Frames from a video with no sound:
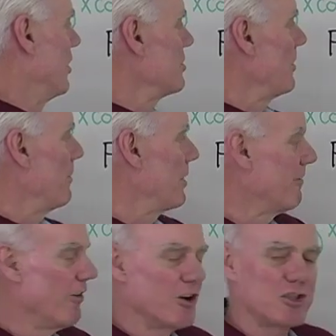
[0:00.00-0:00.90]
there's my
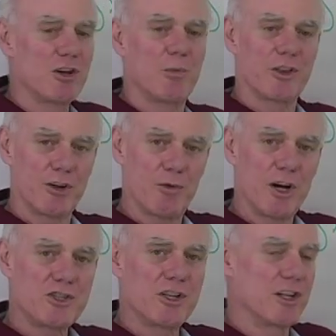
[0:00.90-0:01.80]
big function, and what the
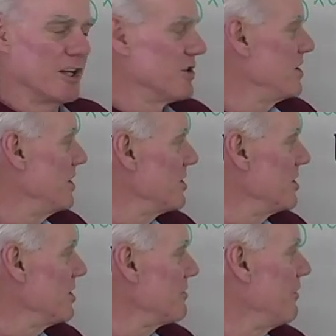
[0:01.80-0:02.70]
question is, is
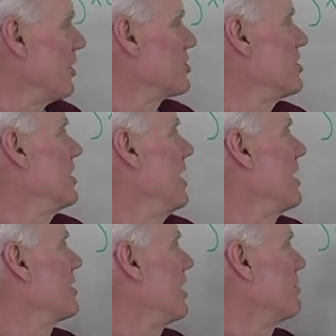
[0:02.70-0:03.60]
this function the
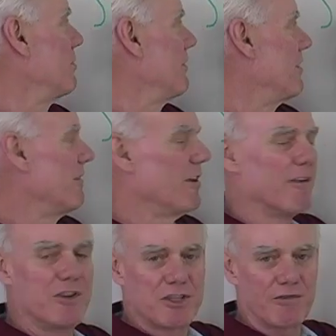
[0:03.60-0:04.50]
antiderivative
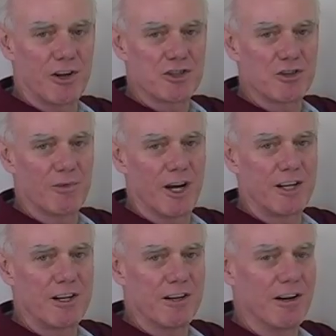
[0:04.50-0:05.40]
of this function
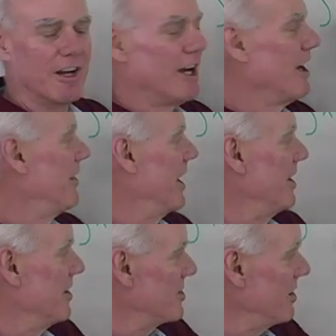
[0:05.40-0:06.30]
right here? That
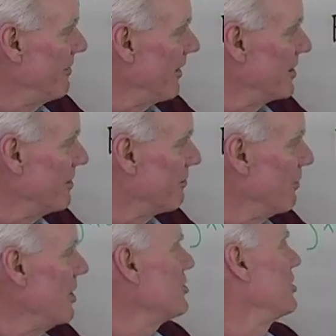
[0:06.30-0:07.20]
is, if I
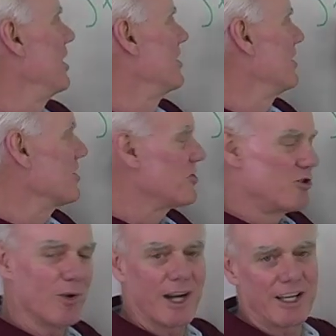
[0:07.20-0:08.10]
differentiate this,
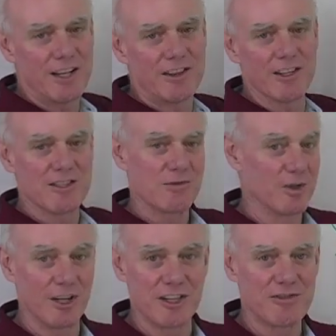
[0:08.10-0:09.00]
do I get this?
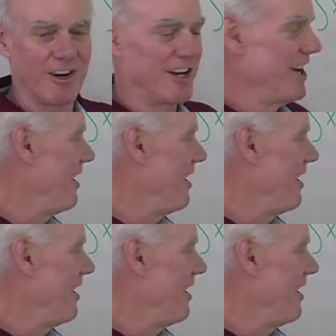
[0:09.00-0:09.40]
Well, let's find